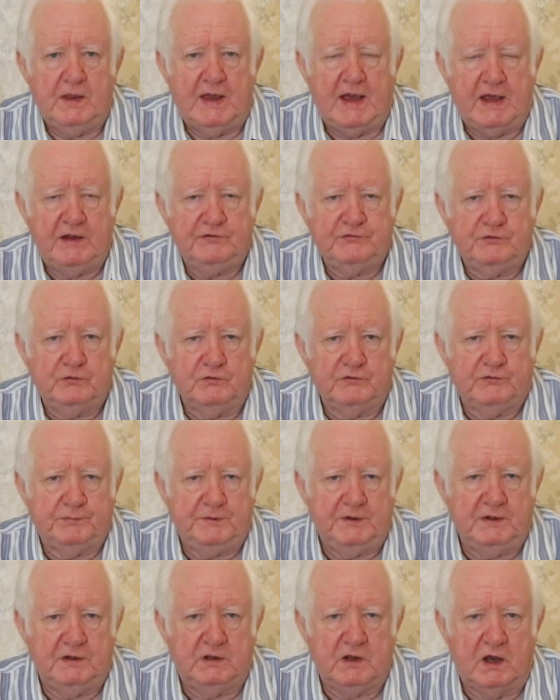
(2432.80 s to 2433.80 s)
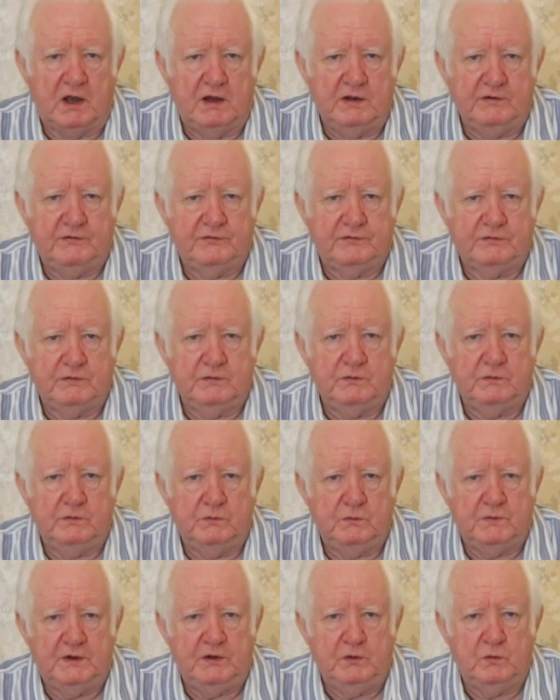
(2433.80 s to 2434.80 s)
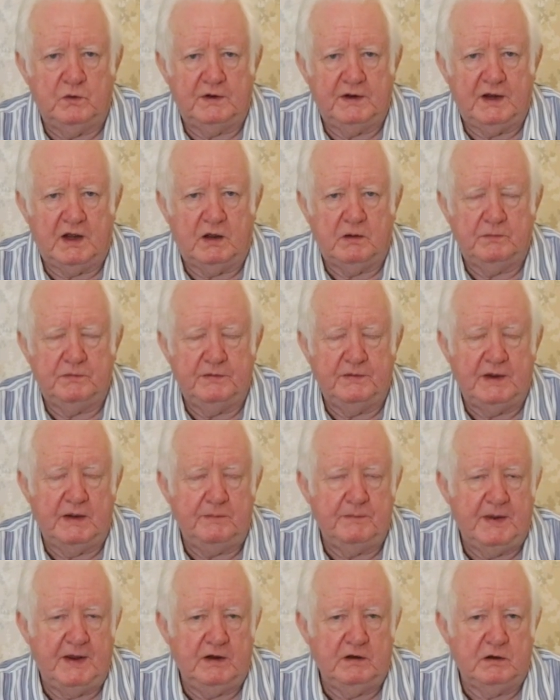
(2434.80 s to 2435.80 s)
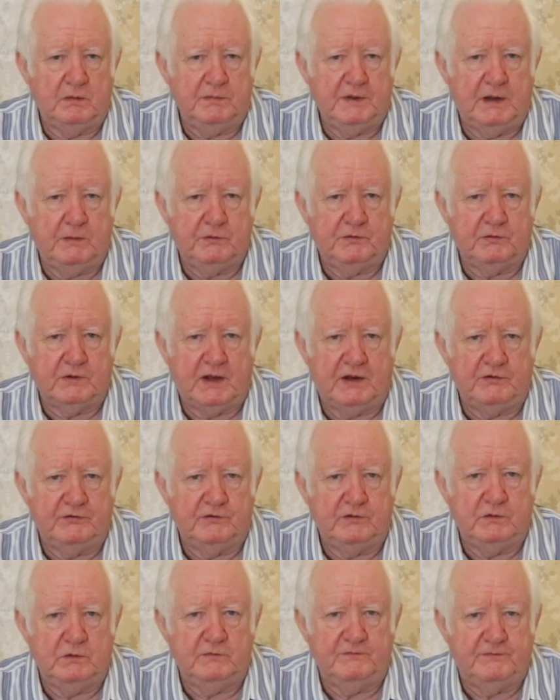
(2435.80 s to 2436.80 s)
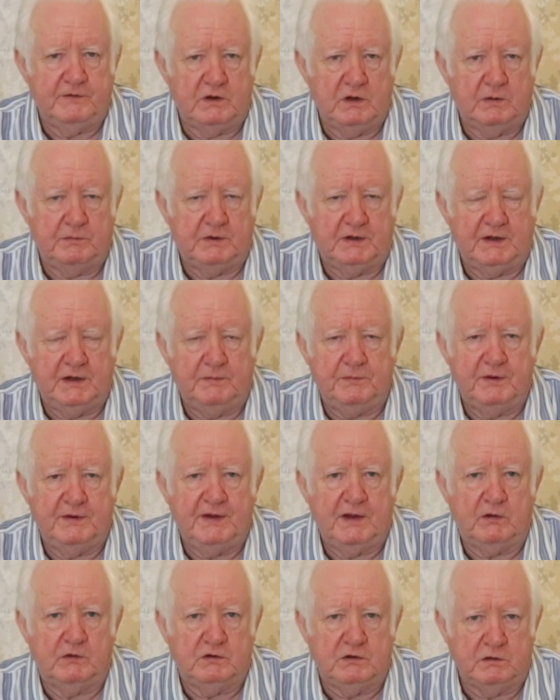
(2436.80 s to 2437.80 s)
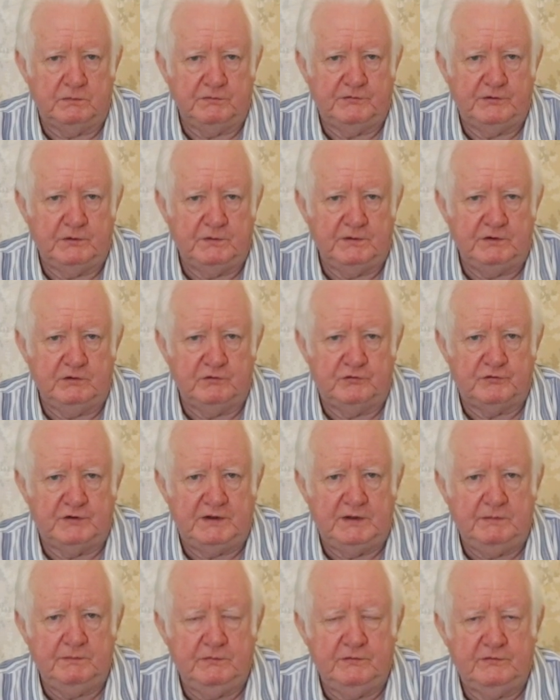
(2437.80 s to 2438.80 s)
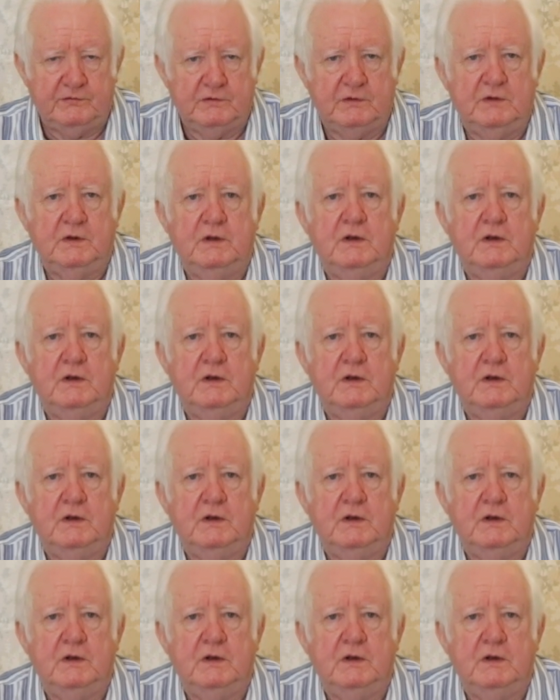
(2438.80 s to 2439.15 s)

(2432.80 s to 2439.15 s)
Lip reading: ask your spirit guides when you want help. They may not be able to answer you verbally, but they'll come to you in your dreams.